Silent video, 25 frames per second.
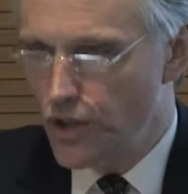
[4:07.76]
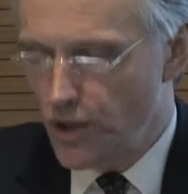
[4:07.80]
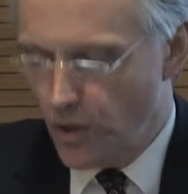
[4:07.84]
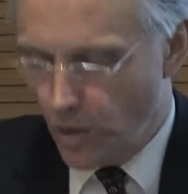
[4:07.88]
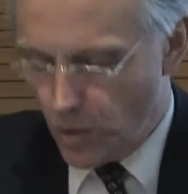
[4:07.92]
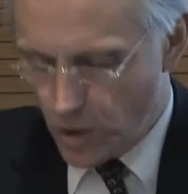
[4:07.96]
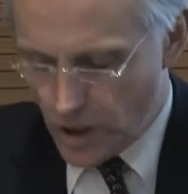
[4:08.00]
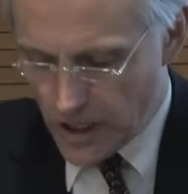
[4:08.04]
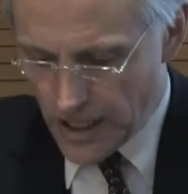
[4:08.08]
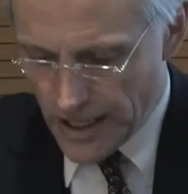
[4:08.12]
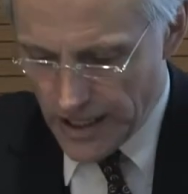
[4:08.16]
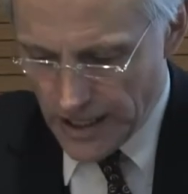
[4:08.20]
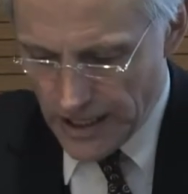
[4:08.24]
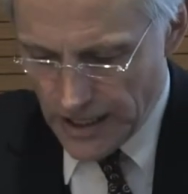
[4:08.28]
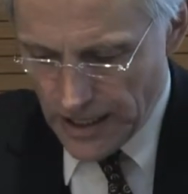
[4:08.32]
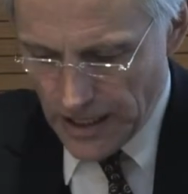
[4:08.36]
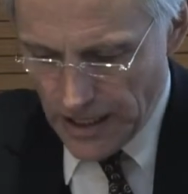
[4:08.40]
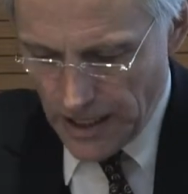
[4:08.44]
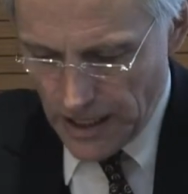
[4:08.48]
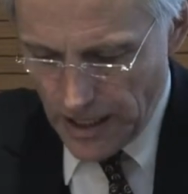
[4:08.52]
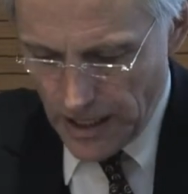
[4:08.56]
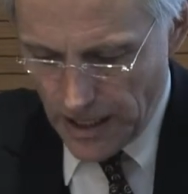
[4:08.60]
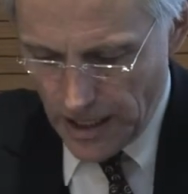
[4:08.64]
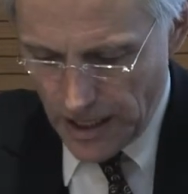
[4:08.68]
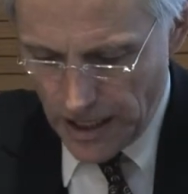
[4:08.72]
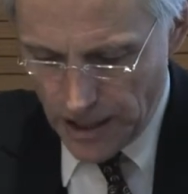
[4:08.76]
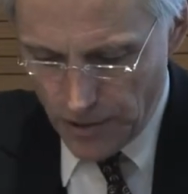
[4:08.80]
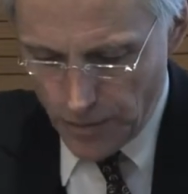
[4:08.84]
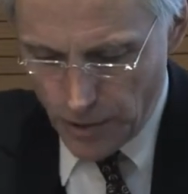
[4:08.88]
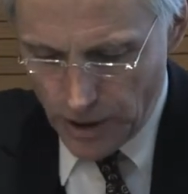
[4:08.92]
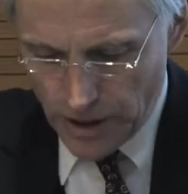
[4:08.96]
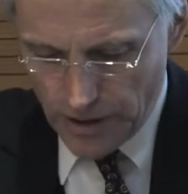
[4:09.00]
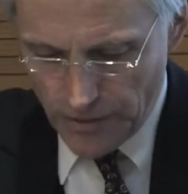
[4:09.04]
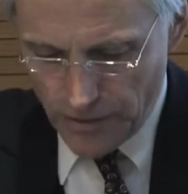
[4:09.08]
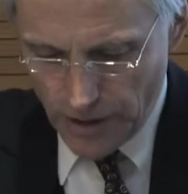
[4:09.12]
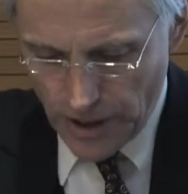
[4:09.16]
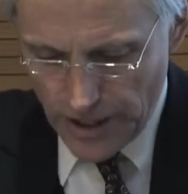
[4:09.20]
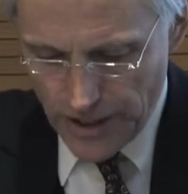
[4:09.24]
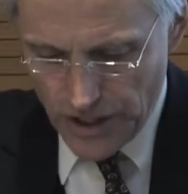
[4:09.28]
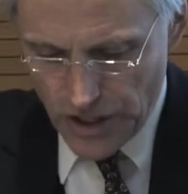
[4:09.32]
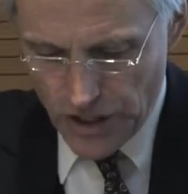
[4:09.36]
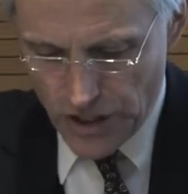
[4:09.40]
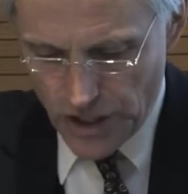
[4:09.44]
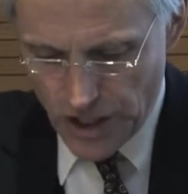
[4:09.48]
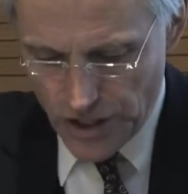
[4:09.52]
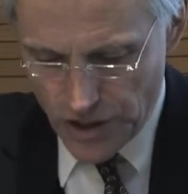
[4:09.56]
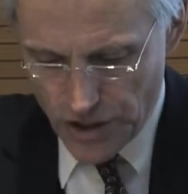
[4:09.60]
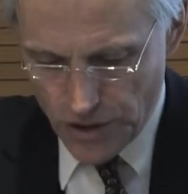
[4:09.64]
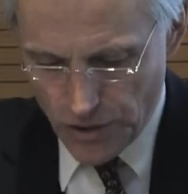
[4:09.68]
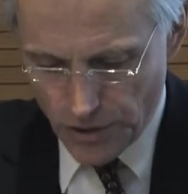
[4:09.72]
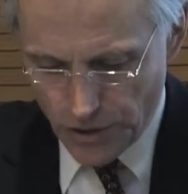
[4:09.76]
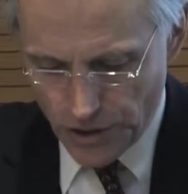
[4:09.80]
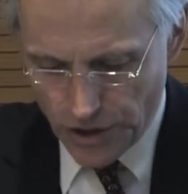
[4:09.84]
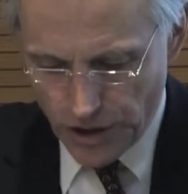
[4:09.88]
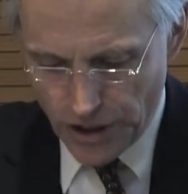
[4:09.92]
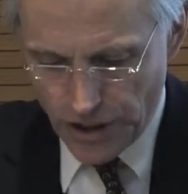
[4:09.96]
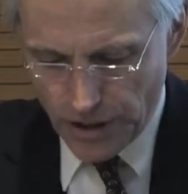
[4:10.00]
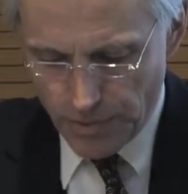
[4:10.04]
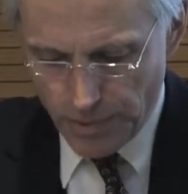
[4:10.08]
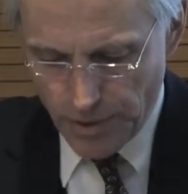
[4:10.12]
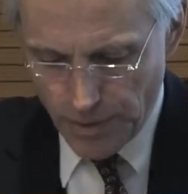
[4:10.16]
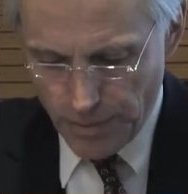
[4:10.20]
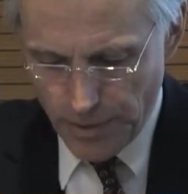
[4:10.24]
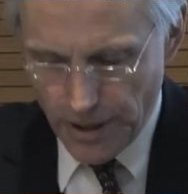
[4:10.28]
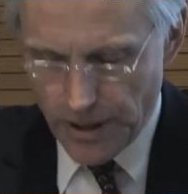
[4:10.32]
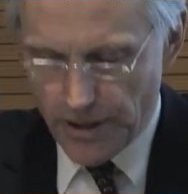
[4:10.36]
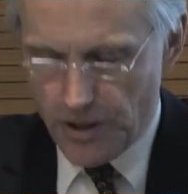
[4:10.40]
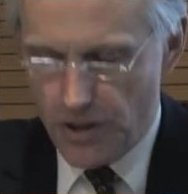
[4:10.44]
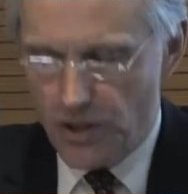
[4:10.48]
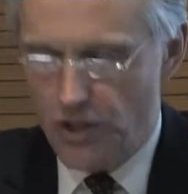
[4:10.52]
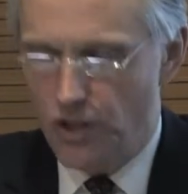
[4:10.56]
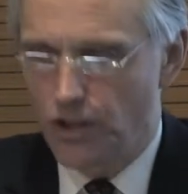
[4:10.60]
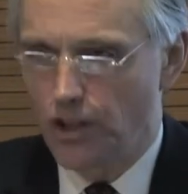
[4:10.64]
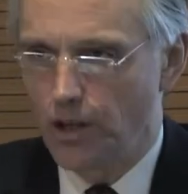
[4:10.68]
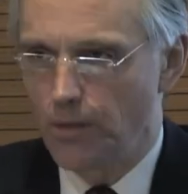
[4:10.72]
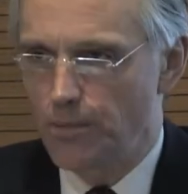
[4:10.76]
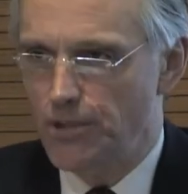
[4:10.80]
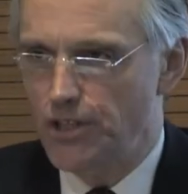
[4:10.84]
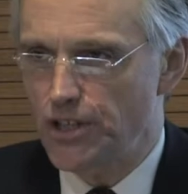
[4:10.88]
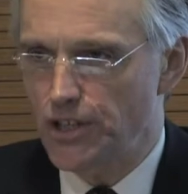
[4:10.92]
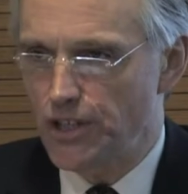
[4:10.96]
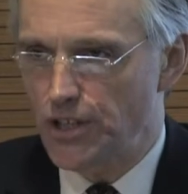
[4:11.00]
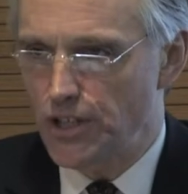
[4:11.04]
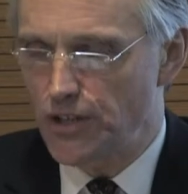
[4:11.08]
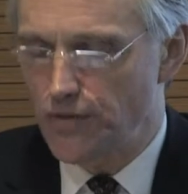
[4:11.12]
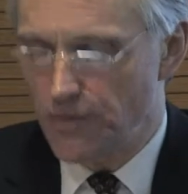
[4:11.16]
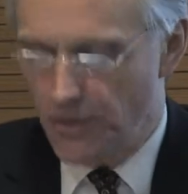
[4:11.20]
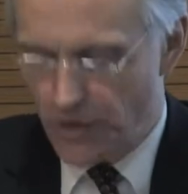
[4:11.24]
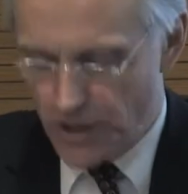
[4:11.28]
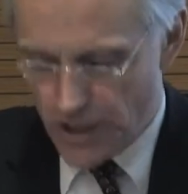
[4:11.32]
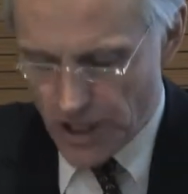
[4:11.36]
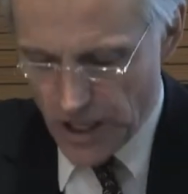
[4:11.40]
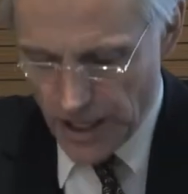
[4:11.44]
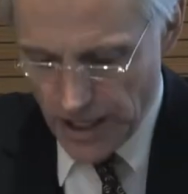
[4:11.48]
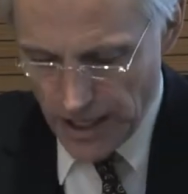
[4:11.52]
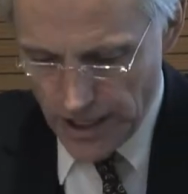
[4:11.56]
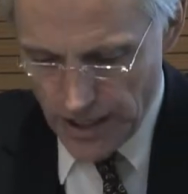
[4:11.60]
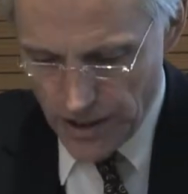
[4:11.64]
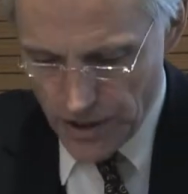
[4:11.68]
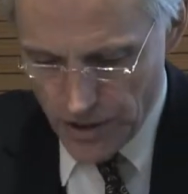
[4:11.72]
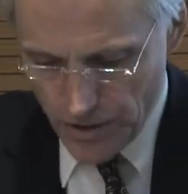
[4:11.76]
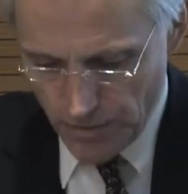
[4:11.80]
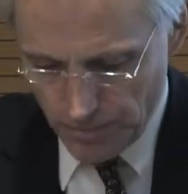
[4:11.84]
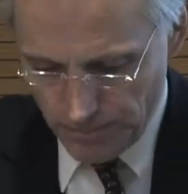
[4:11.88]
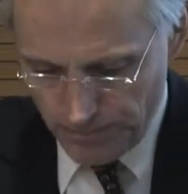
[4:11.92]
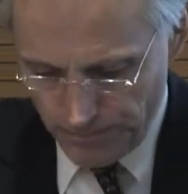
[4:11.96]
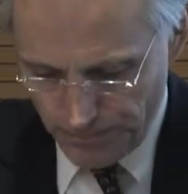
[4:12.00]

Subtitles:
shortly, and will invite discussion on the proposed options for change.